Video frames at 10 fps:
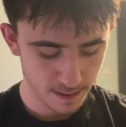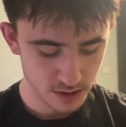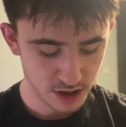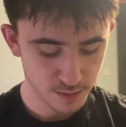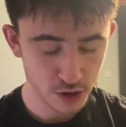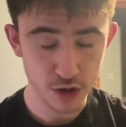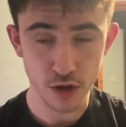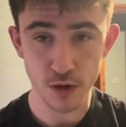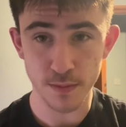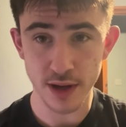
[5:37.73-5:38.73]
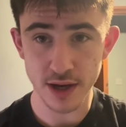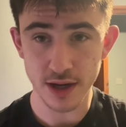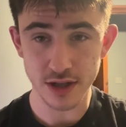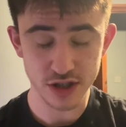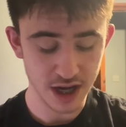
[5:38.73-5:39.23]
Then I'm going to go to bed
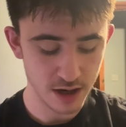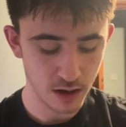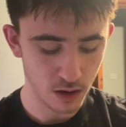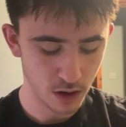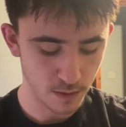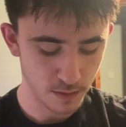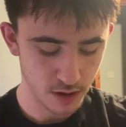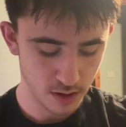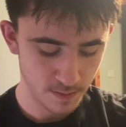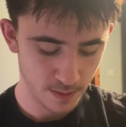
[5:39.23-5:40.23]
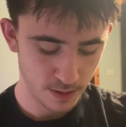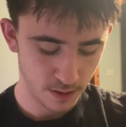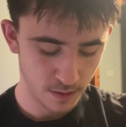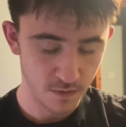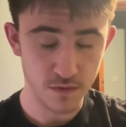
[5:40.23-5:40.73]
and set an alarm
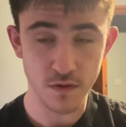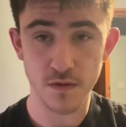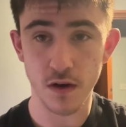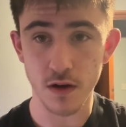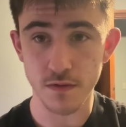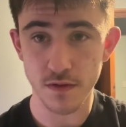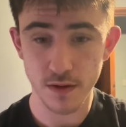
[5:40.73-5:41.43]
for 5.